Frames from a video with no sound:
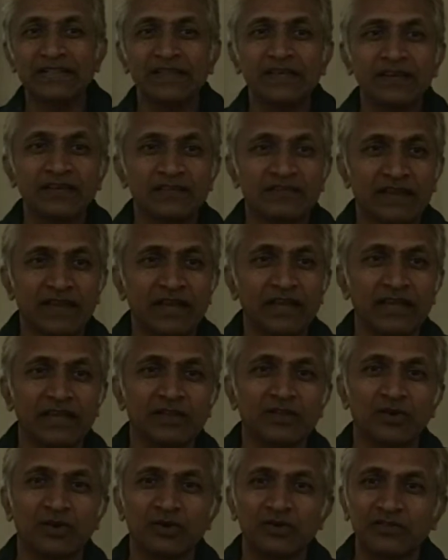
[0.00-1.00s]
ethics and
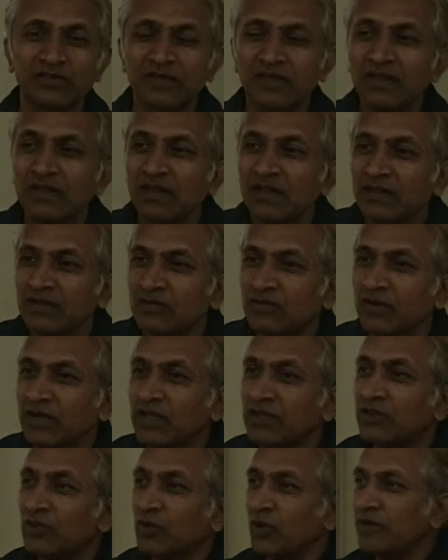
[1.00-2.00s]
ethos. So
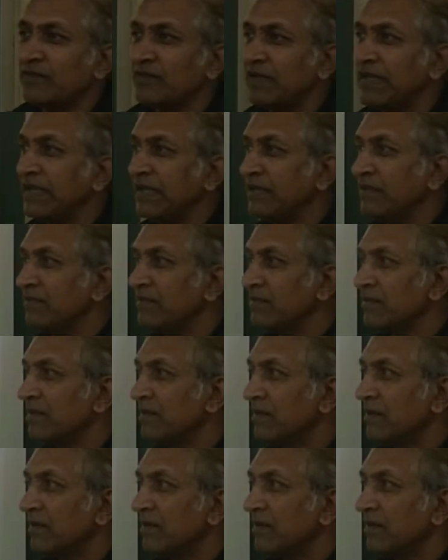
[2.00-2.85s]
ethos is,